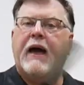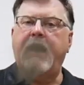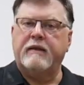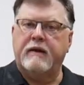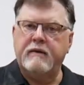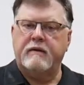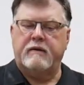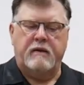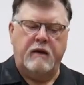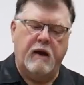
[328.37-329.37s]
ballad
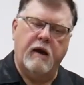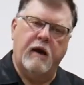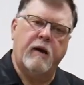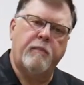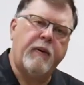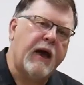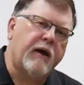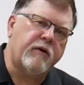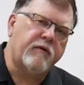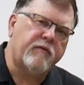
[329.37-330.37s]

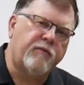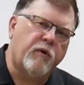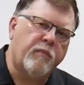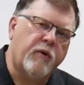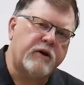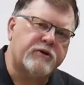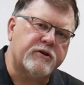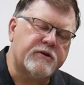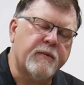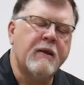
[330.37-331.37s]
pattern for
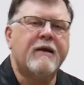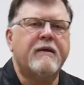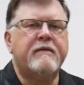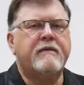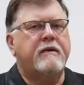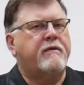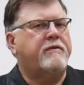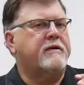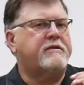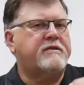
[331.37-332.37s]
brushes.
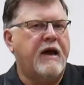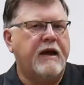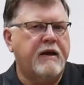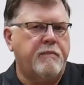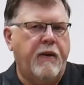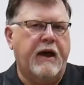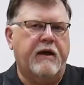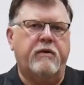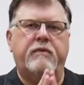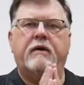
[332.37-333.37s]
The second
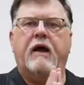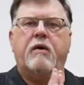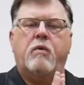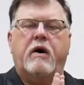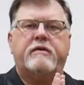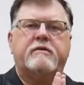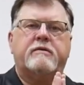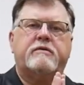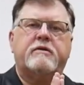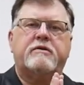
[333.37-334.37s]
pattern that I want
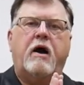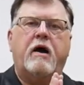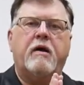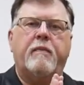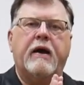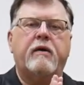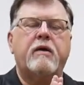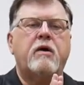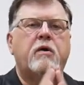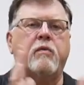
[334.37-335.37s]
to talk
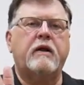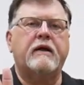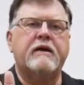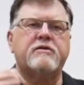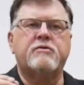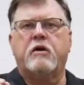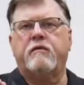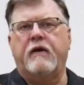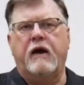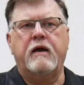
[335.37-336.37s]
about really is
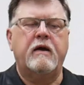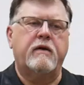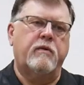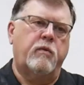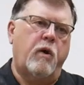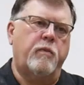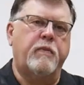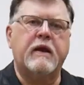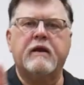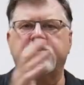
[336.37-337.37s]
sort of what
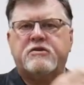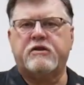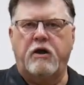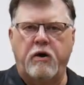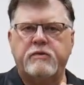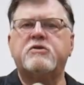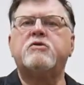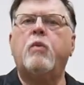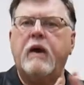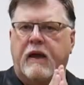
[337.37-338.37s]
would be in a slow
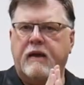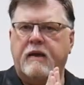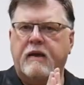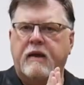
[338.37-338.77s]
swing.